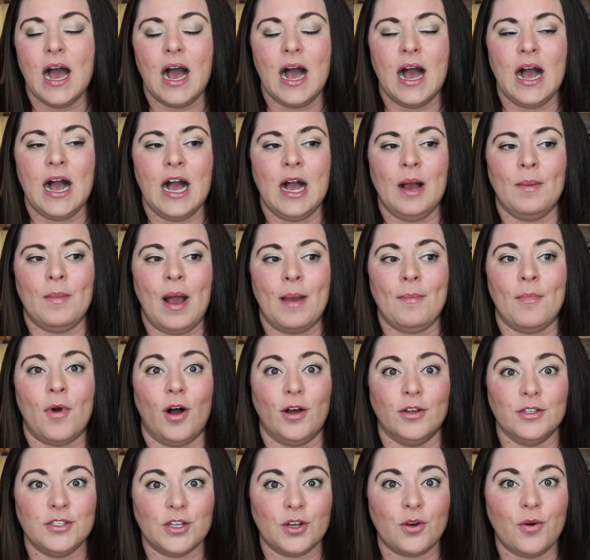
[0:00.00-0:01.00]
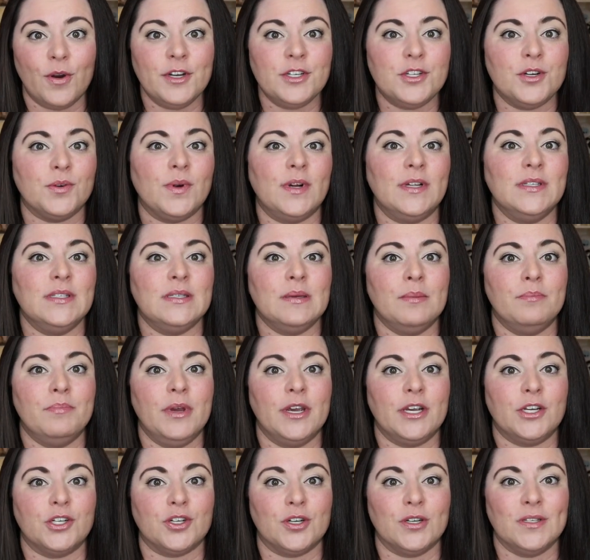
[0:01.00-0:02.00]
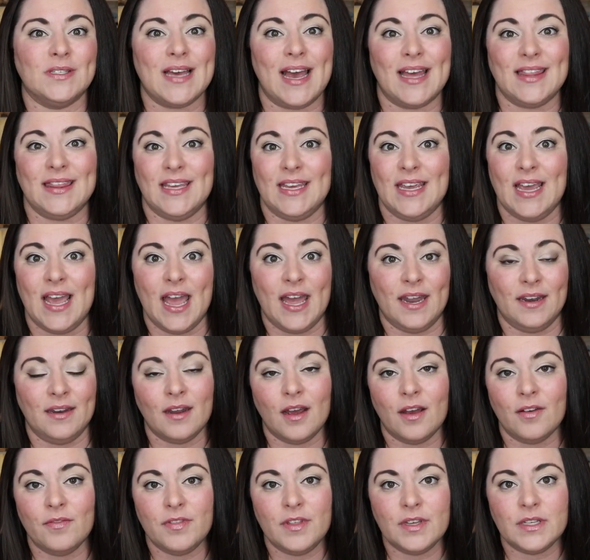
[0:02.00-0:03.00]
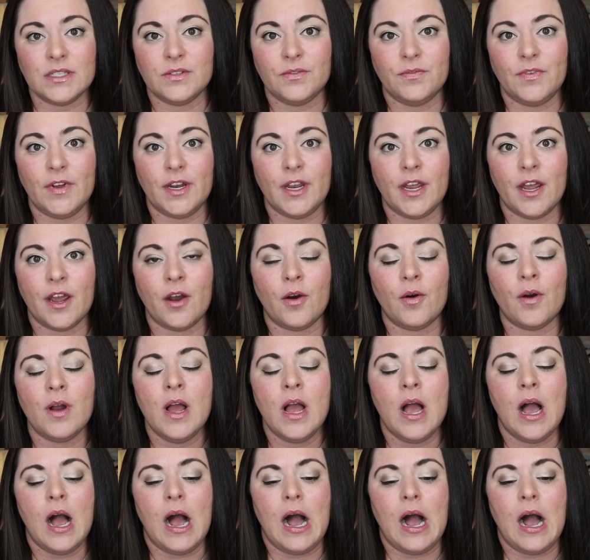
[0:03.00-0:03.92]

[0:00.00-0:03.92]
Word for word: Um, I'm also going to run some pictures at the end of this video.